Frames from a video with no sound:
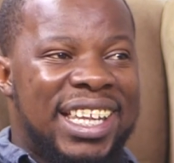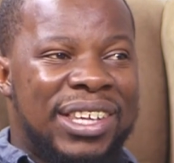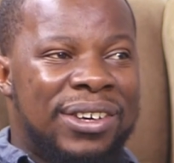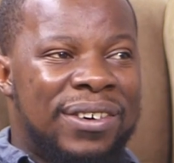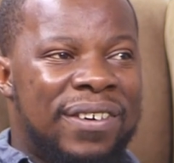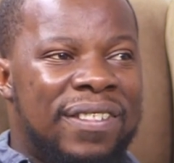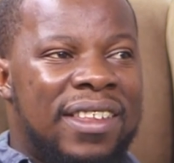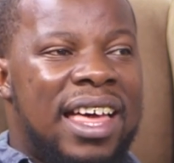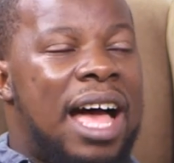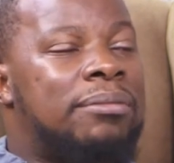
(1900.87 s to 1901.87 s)
You know,
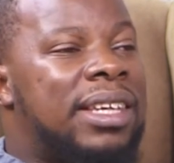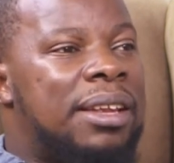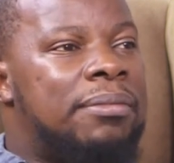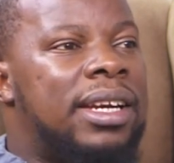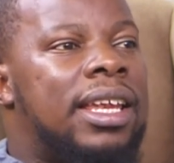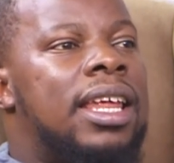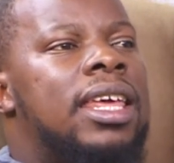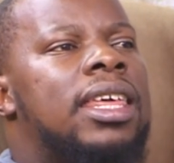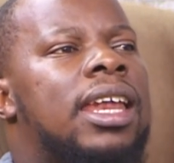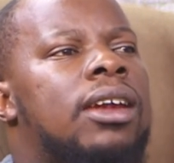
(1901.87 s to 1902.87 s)
I'm celebrated.
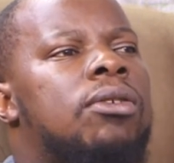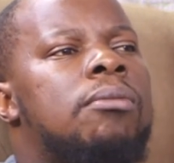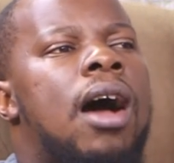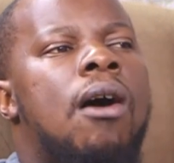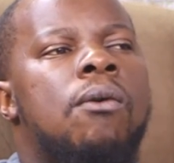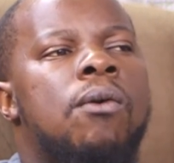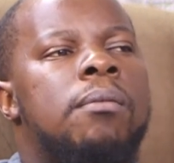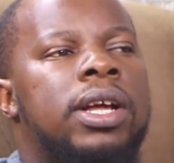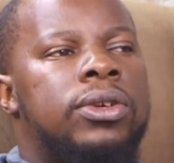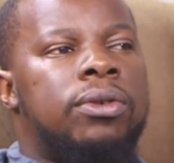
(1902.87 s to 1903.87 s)
Here at home, a
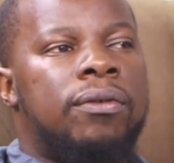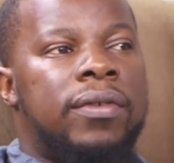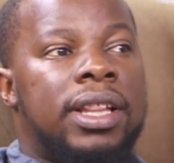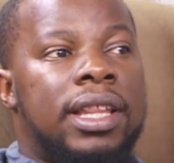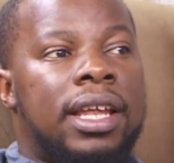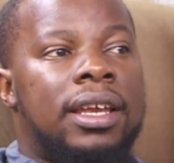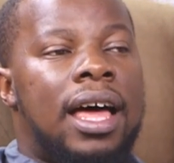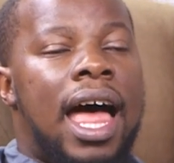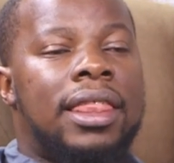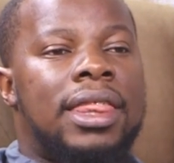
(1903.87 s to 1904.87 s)
woman should feel that.
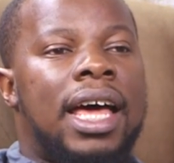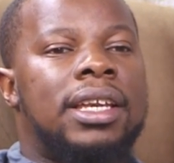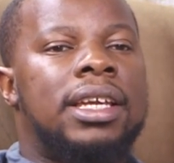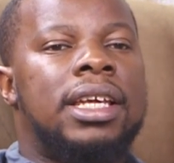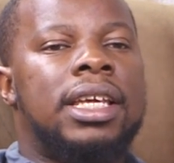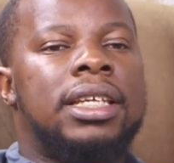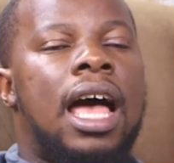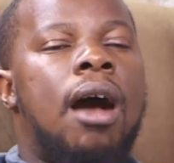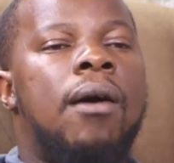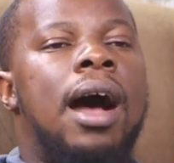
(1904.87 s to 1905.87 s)
And that is
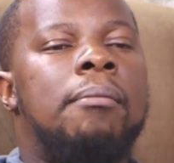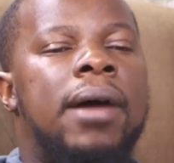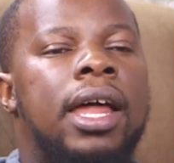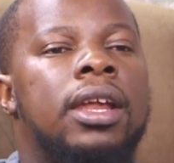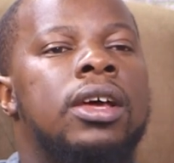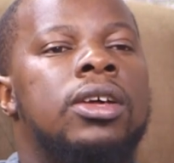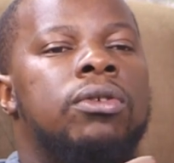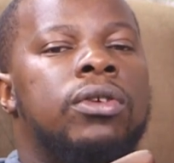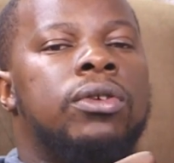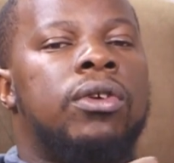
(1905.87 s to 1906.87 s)
how a man
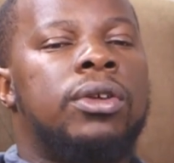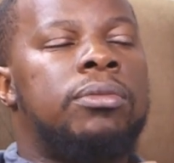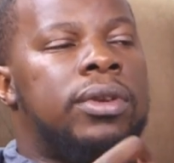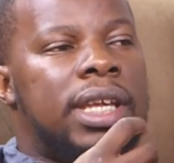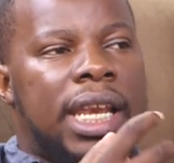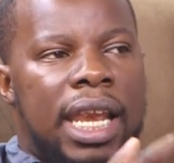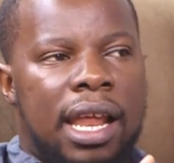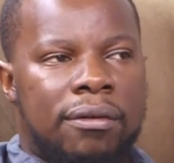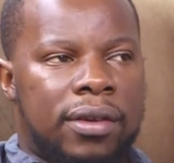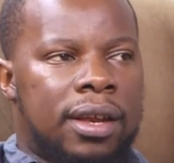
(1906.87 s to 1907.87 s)
should also contribute in
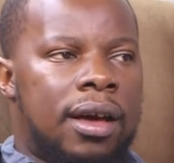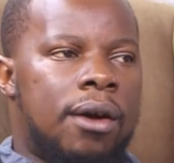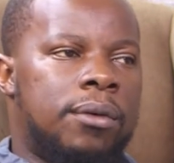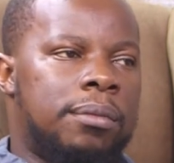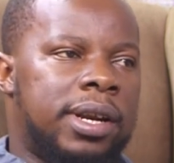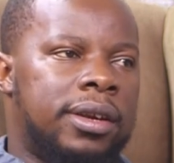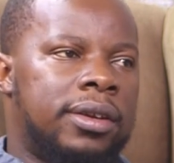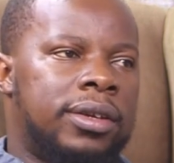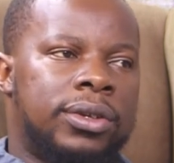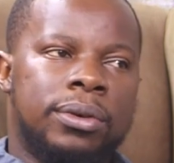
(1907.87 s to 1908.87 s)
loving a woman.
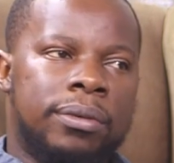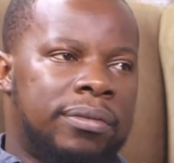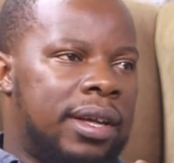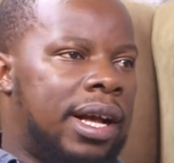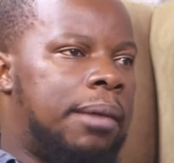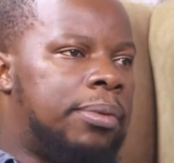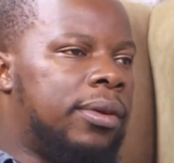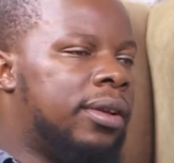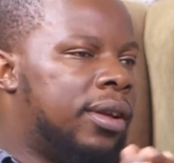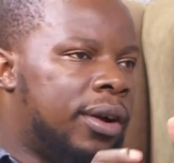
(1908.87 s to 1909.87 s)
So,
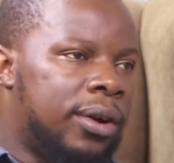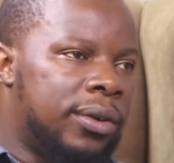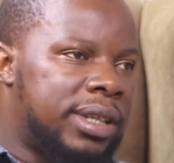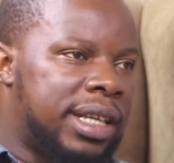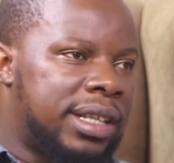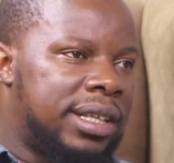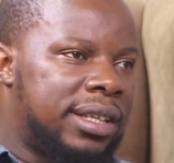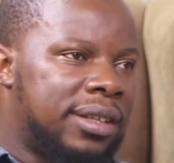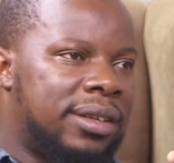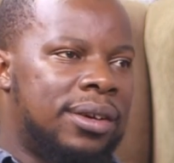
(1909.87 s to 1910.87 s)
couple,
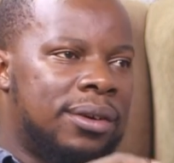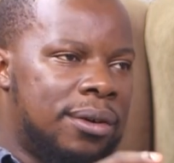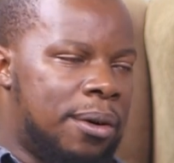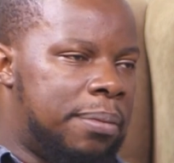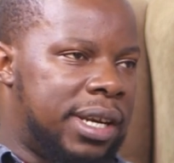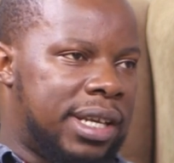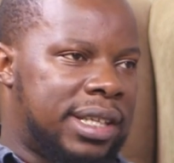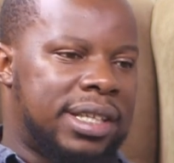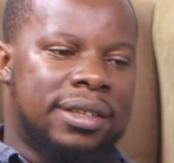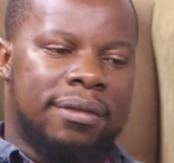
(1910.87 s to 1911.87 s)
closeness,
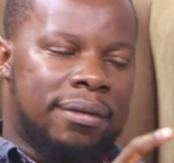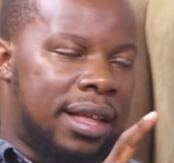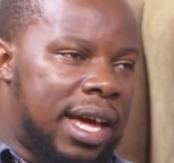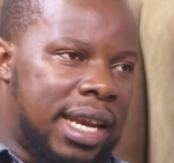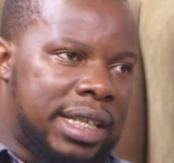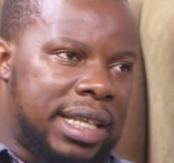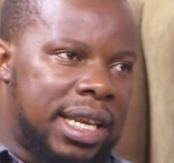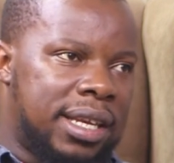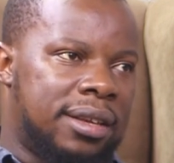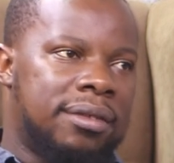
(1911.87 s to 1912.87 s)
openness,
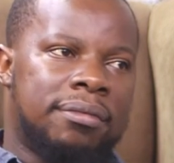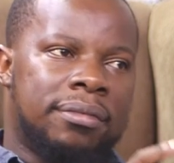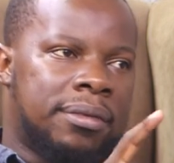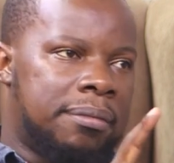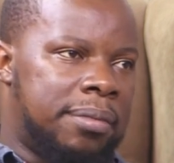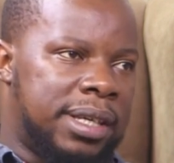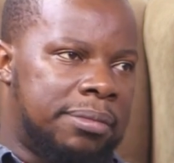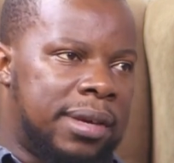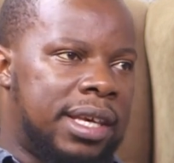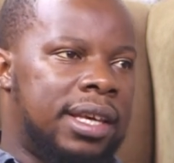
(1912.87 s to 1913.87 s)
understanding,
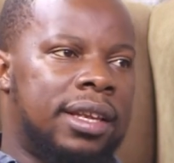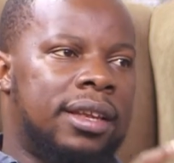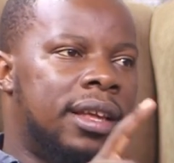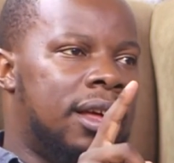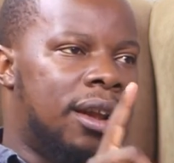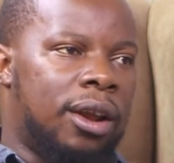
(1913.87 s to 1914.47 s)
peacemaking,